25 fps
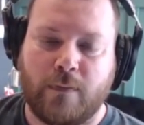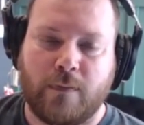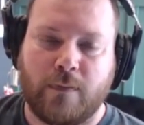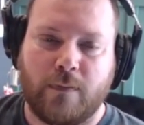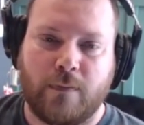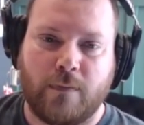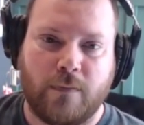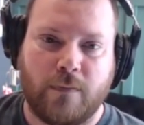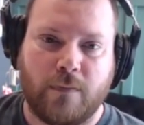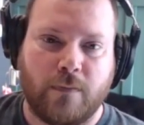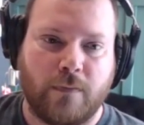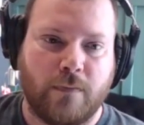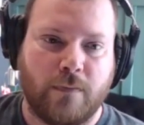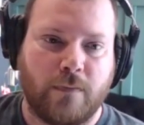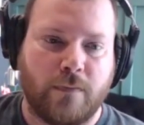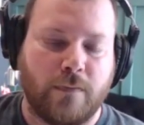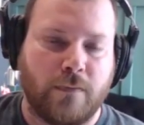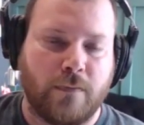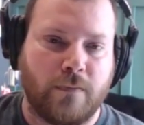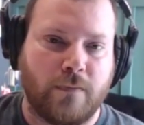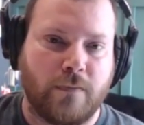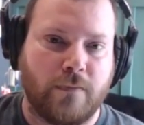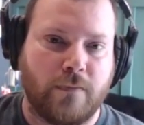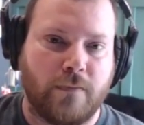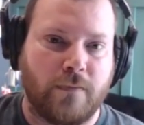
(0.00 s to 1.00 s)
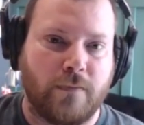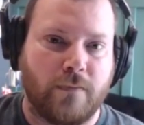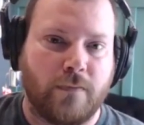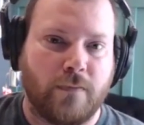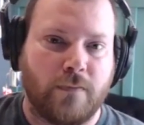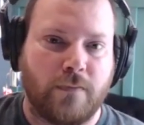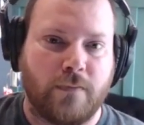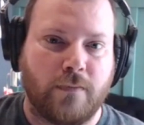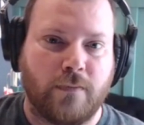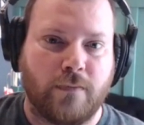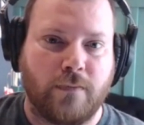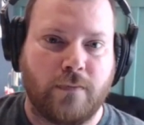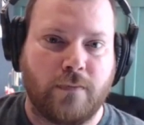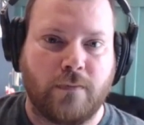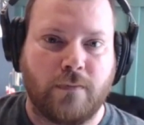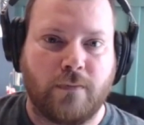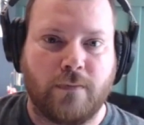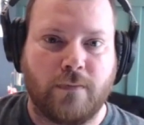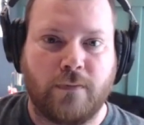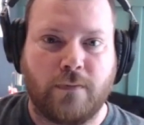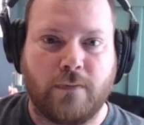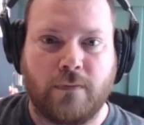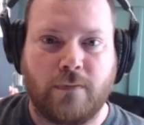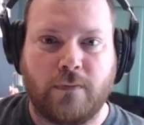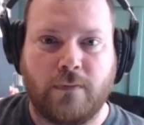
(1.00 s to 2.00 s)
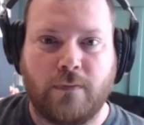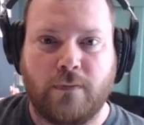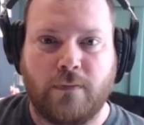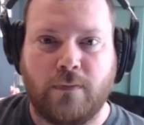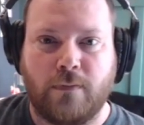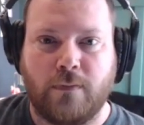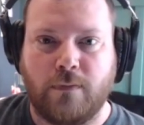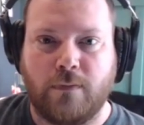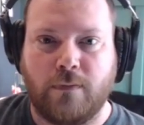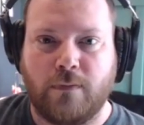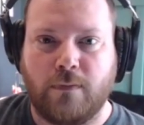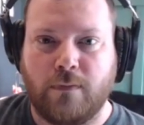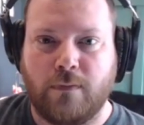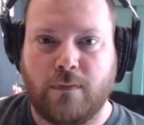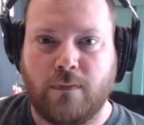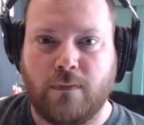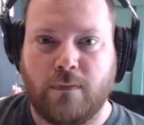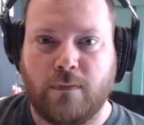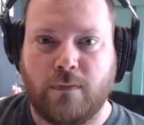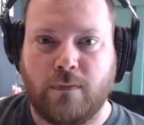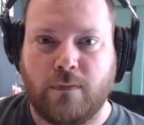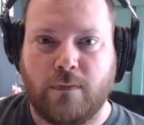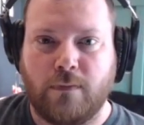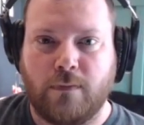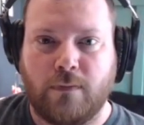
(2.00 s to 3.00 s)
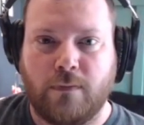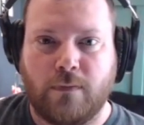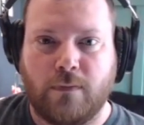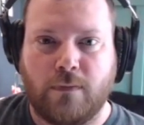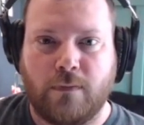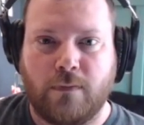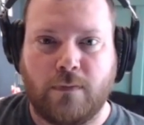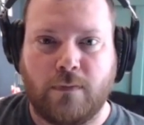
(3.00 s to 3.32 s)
The person shown says nothing.